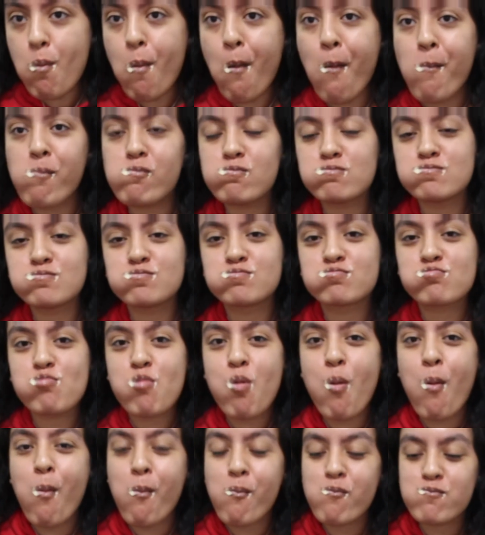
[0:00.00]
Mm.
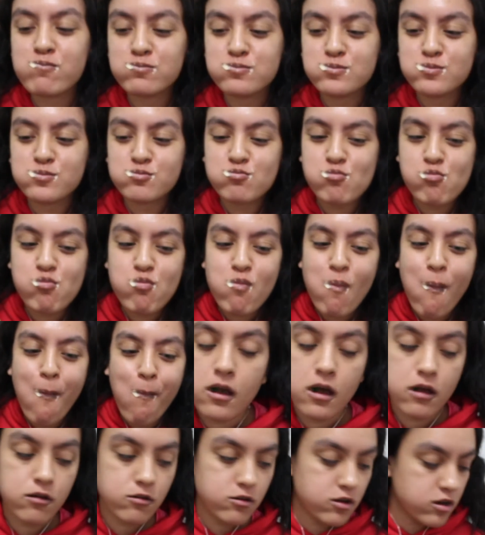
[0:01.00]

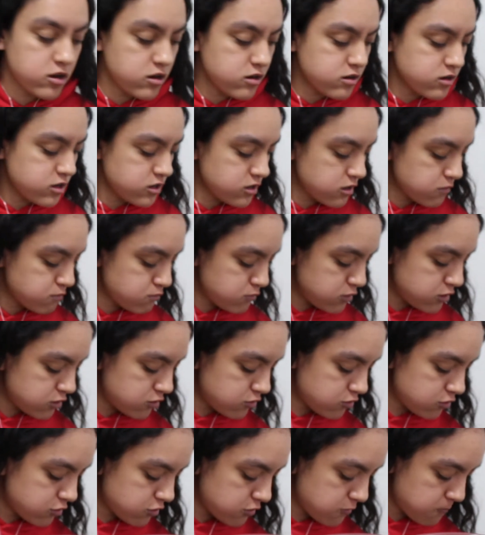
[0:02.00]
I really need a
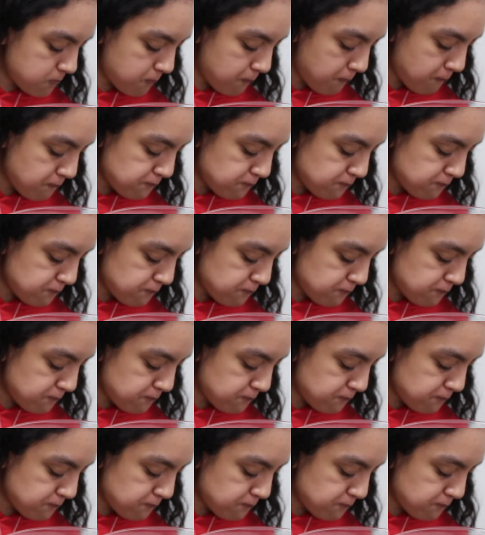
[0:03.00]
mirror